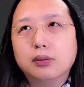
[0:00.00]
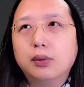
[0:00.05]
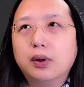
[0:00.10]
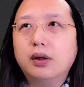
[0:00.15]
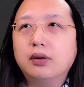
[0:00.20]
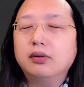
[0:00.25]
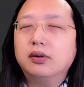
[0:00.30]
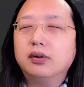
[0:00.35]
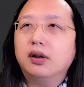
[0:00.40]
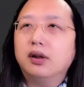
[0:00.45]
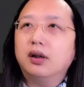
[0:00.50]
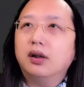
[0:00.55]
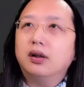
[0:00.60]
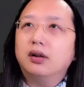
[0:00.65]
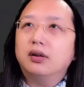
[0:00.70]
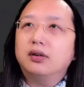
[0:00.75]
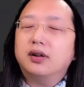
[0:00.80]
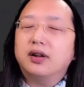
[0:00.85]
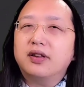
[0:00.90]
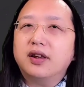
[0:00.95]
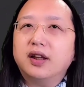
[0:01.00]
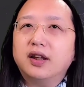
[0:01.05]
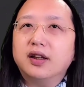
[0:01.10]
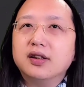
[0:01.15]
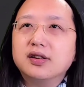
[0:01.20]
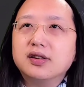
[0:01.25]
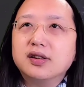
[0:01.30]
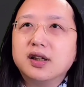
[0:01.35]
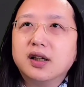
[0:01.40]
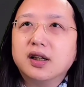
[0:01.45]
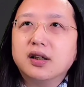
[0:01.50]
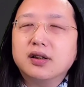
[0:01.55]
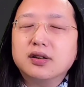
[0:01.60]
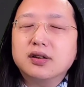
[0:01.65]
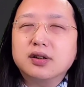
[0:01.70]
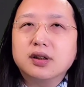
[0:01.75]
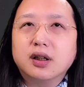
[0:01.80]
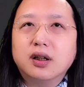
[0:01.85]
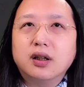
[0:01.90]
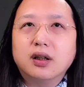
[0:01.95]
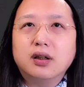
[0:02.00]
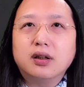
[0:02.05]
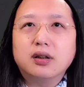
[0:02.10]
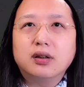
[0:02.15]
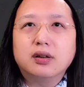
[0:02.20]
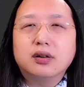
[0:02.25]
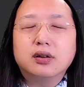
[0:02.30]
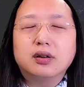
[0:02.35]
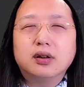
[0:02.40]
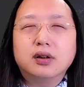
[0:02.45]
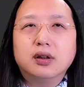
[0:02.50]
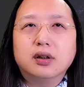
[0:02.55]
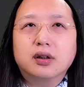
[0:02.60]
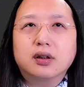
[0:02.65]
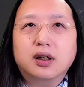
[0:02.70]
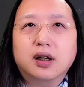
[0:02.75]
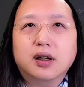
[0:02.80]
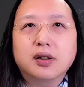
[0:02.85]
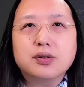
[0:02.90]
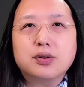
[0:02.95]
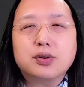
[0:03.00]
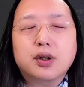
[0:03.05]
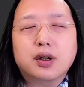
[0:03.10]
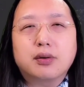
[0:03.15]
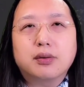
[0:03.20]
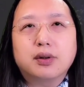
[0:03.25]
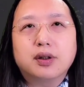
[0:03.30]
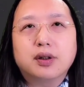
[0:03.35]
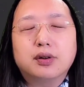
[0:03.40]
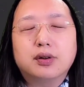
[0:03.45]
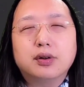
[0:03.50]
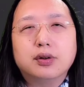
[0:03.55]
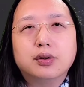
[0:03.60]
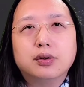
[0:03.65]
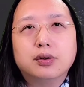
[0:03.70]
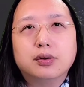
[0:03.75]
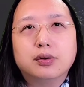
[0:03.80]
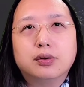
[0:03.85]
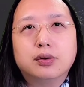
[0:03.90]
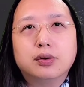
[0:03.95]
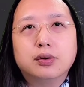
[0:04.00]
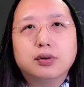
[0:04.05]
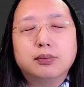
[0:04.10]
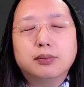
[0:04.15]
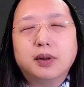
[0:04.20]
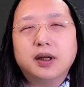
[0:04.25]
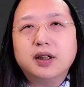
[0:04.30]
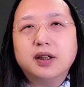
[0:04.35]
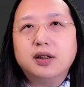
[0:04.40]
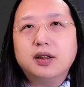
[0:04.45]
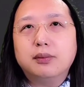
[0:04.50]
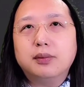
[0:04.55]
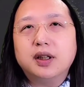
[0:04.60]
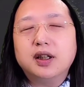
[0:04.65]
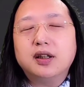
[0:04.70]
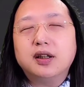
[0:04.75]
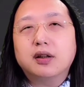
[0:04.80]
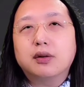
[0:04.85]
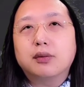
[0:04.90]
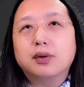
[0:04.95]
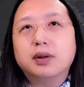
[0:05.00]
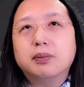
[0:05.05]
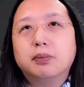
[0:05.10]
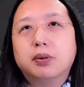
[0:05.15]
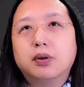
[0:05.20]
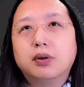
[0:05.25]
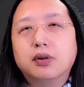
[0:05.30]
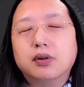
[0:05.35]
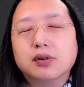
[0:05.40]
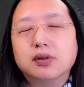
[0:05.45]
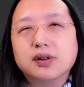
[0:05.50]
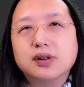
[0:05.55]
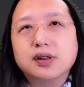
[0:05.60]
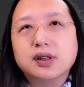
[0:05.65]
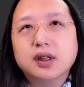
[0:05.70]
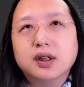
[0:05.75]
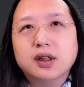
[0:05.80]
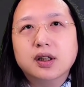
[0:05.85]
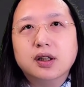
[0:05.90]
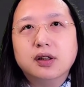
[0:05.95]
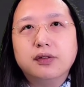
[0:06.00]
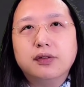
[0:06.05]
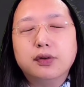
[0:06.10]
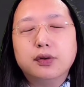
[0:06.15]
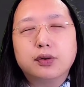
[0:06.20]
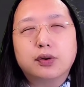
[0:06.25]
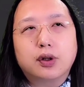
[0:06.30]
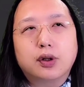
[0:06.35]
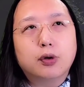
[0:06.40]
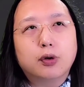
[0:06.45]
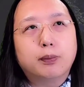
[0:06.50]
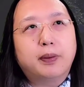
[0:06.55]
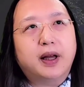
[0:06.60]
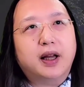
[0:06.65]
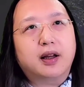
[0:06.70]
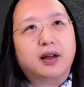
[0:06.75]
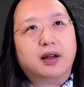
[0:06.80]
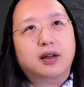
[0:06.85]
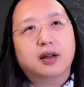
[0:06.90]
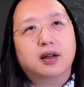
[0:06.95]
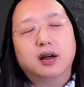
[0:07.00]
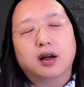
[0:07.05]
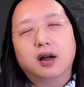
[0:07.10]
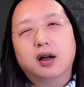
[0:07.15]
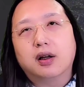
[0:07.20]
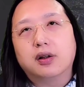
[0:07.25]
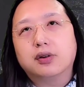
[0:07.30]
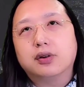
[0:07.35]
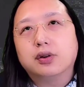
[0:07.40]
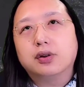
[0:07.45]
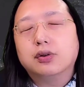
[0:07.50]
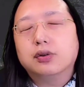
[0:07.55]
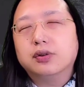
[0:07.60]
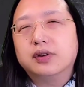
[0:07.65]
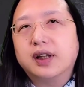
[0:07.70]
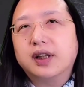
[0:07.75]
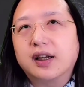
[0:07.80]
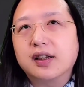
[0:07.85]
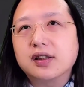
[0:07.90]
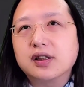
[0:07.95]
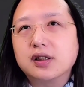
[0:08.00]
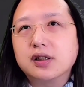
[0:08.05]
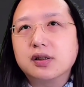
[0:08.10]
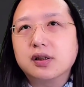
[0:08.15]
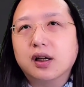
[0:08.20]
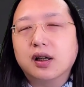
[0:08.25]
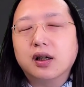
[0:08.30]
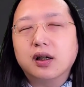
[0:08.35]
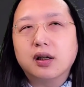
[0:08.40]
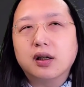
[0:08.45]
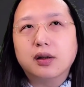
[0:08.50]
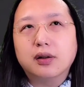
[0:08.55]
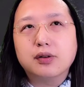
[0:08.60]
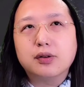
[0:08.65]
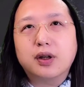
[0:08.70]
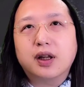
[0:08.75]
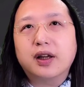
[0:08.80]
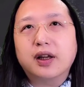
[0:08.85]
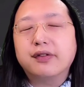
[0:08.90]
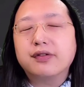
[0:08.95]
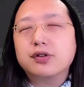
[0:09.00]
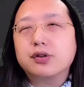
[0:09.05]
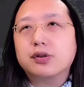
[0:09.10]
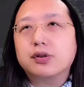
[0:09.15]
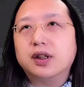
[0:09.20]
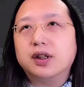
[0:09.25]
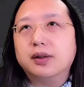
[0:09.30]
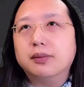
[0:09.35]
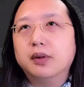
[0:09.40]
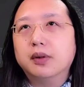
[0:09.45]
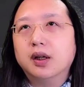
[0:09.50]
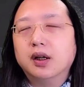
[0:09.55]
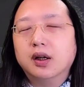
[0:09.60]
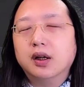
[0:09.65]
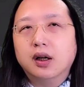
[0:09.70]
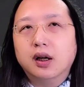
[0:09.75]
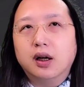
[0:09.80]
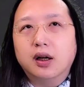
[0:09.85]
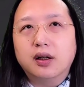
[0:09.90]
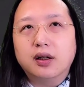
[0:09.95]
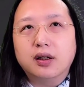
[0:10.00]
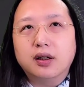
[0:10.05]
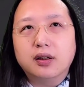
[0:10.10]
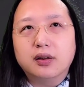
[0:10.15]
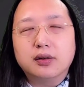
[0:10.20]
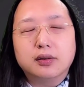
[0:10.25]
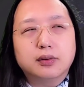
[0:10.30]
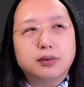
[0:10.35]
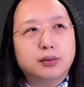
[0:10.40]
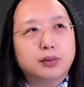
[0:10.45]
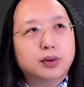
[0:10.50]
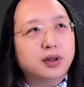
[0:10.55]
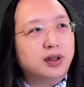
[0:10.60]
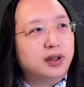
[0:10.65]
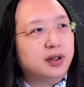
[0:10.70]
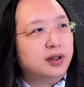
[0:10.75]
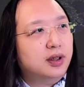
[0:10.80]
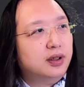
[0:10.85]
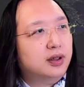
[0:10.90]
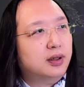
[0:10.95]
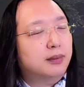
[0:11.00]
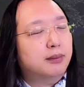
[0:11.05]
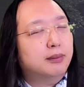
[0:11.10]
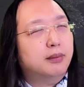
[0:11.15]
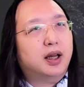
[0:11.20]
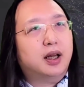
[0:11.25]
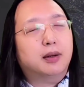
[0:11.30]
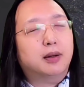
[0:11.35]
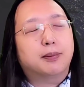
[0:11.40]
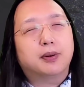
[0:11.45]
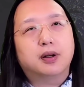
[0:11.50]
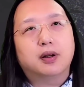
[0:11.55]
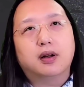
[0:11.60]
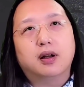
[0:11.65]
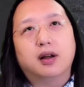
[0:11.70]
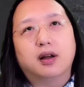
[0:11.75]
Well, the thing is that contrary to many media reports, if you go back to that live stream, the map